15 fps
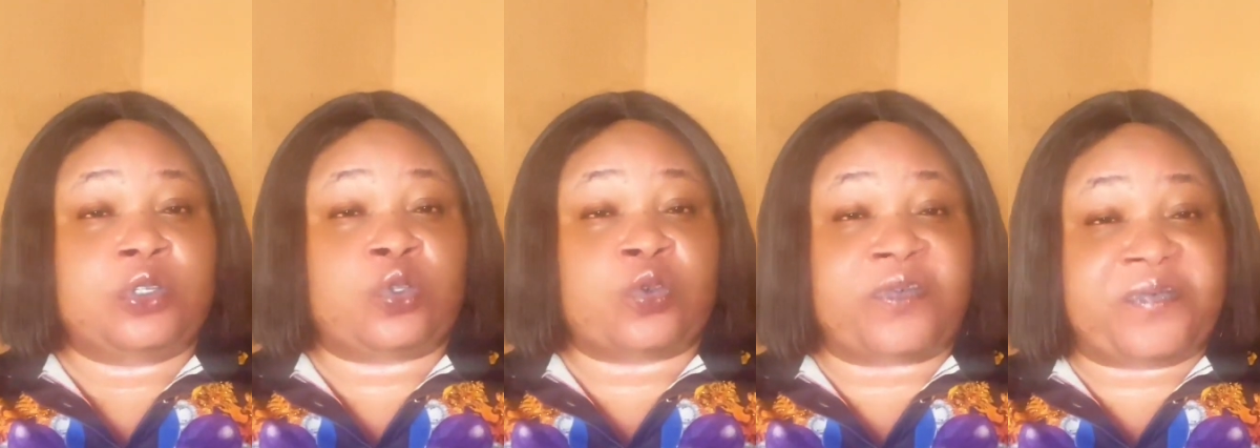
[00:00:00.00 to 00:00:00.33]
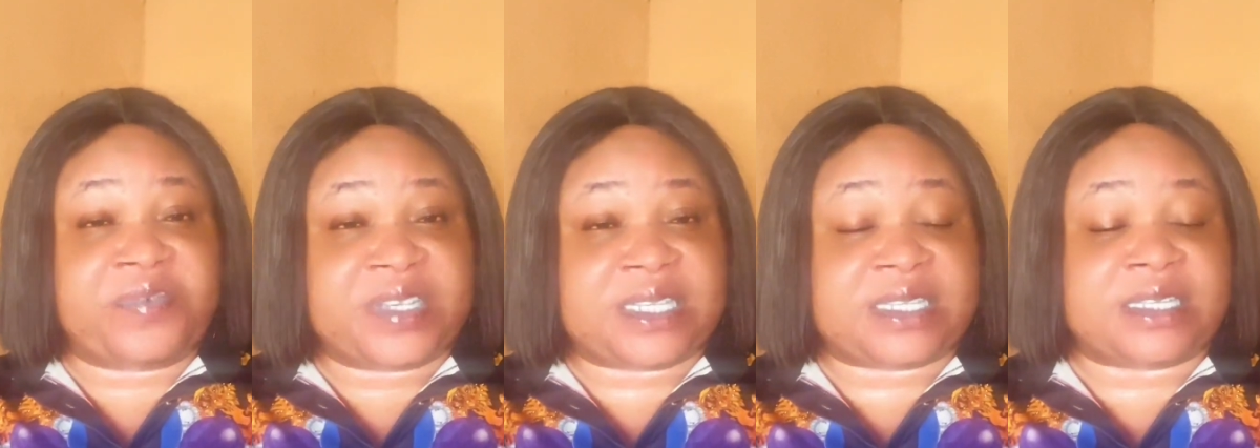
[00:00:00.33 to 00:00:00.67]
to
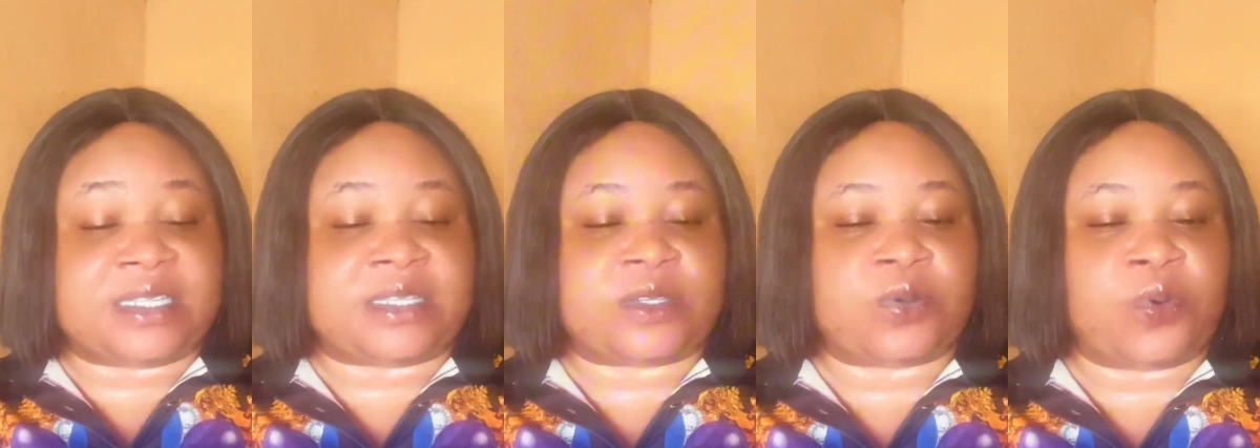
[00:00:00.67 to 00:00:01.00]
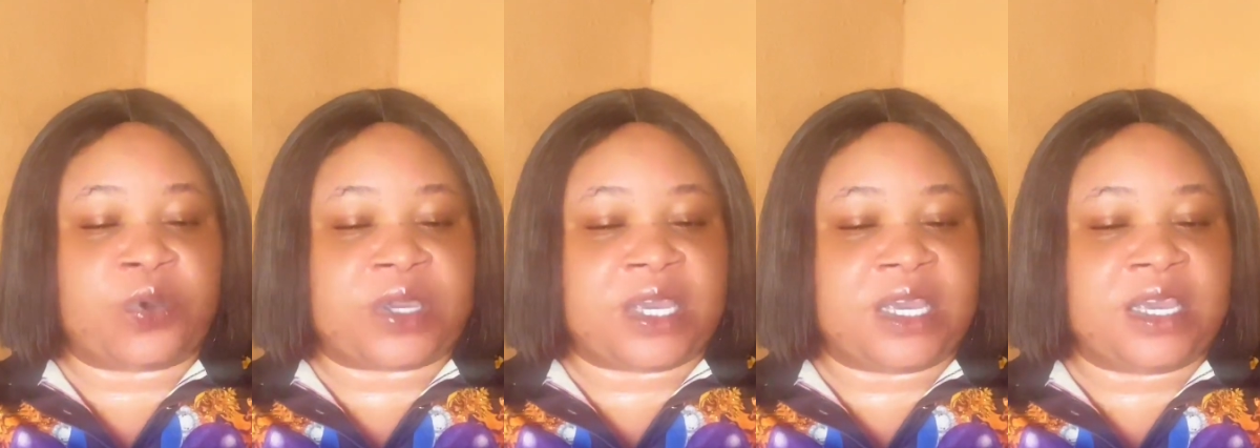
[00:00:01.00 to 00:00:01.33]
fix it.
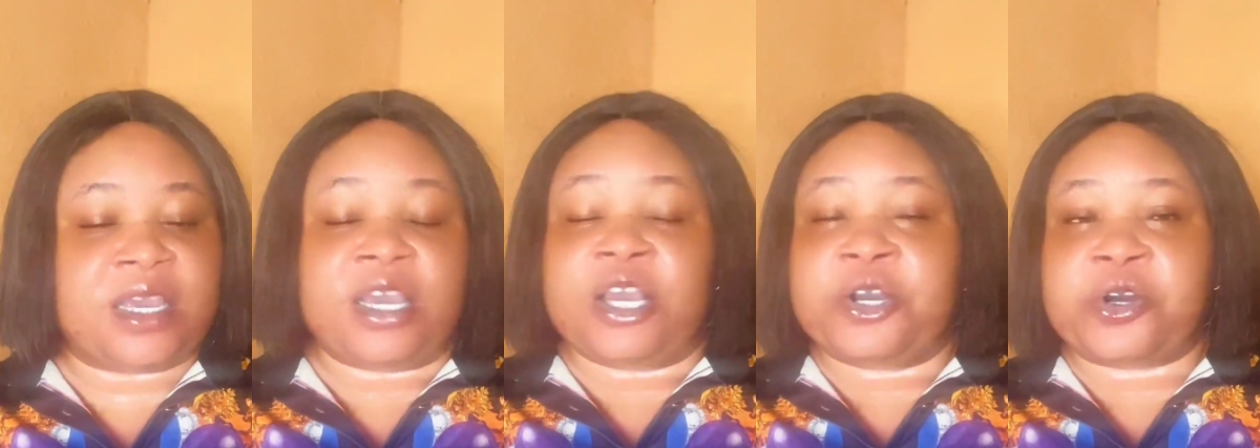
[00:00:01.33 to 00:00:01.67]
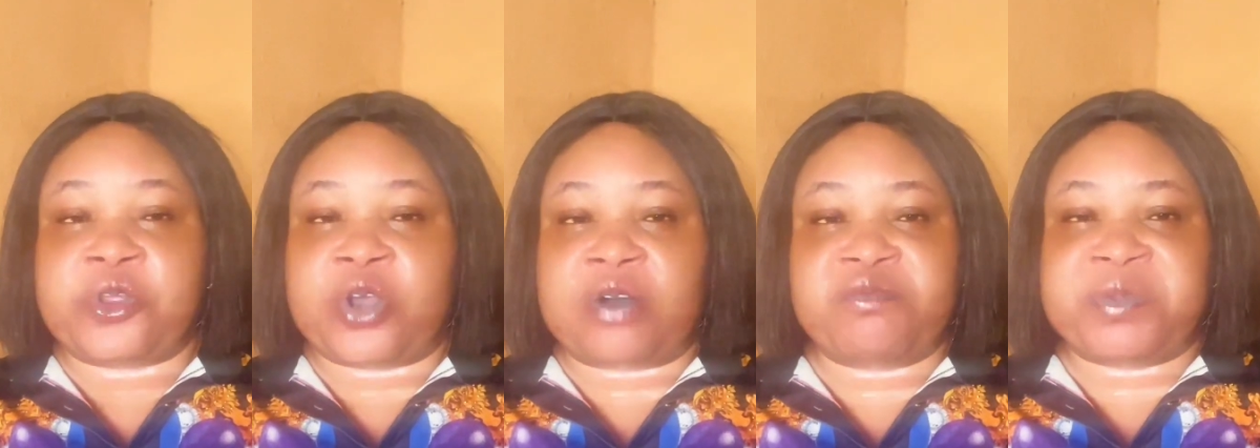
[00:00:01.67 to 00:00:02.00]
Okay,
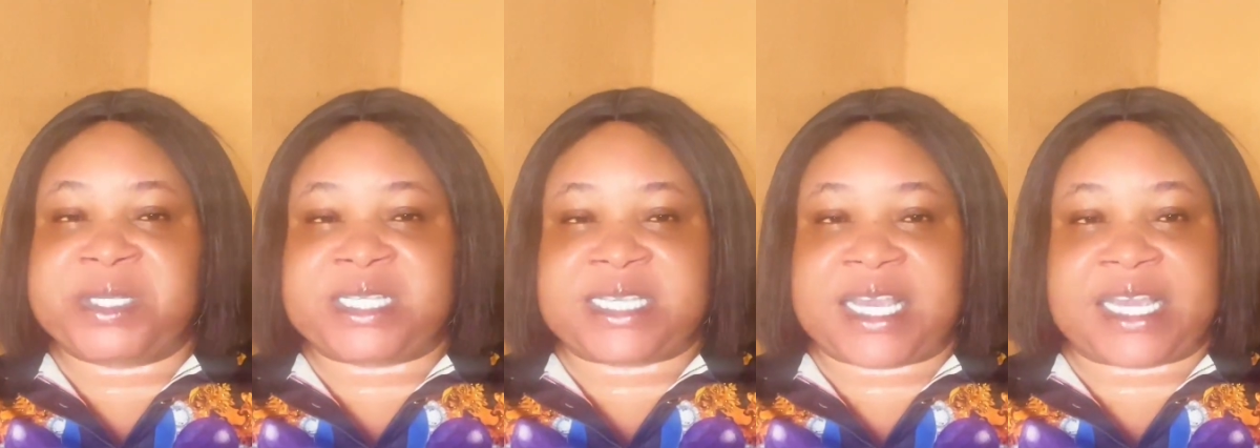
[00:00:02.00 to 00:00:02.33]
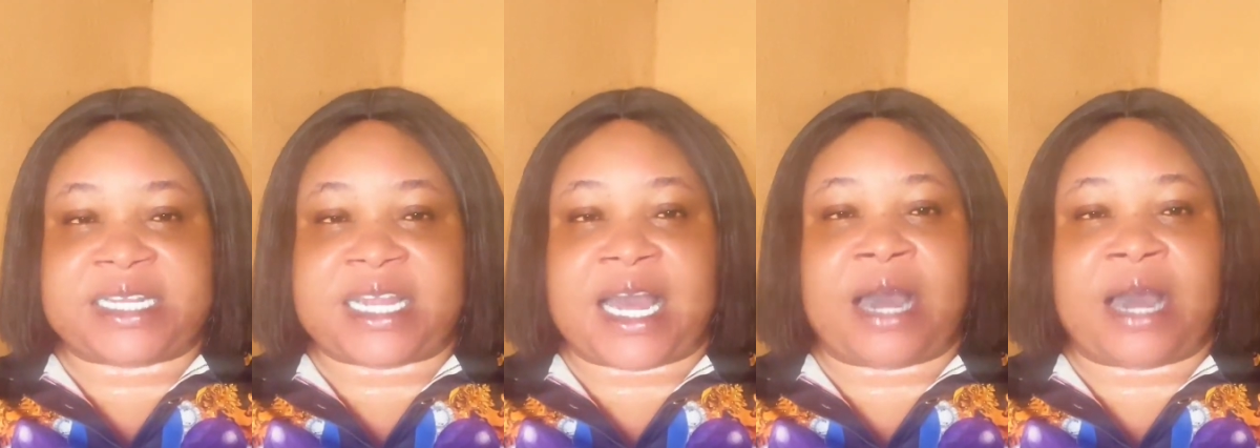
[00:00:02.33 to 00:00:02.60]
don't be scared.